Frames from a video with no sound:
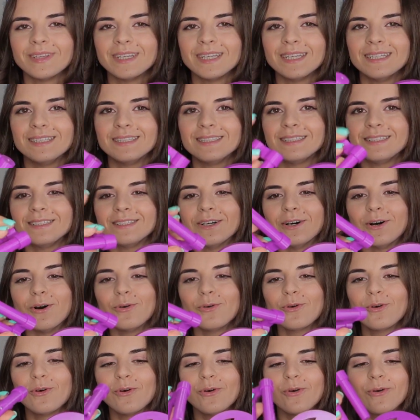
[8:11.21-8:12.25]
It's
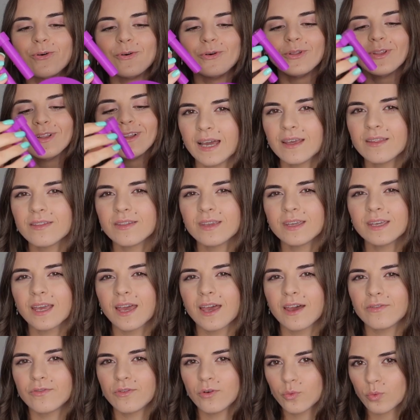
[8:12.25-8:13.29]
so cool. I think
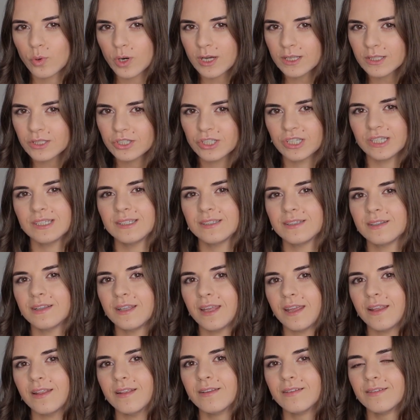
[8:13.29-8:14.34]
everyone just
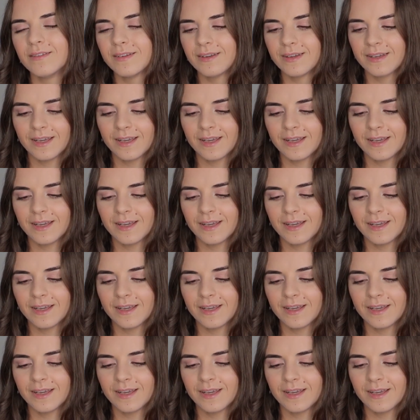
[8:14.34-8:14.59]
needs